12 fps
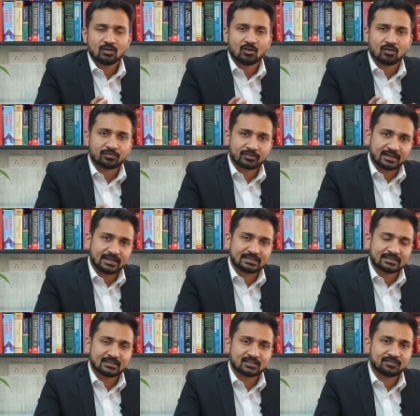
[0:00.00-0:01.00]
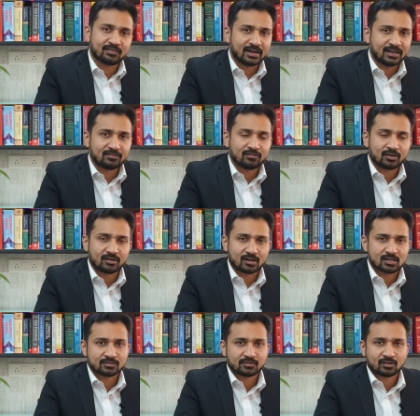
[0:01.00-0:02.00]
of cases filed for
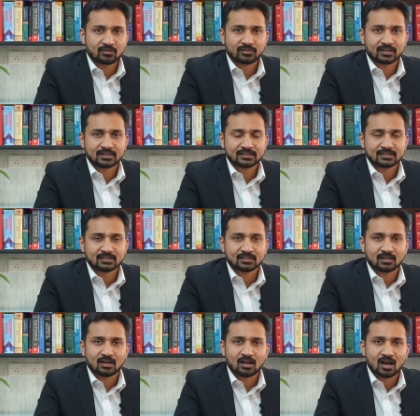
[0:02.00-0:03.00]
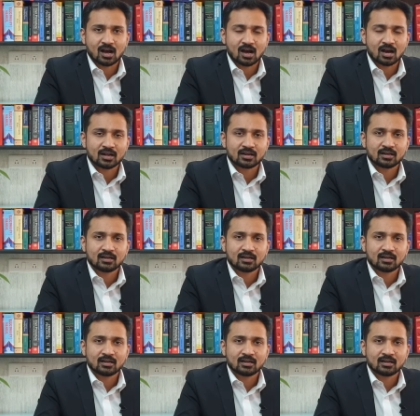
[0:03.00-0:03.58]
transfer of cases are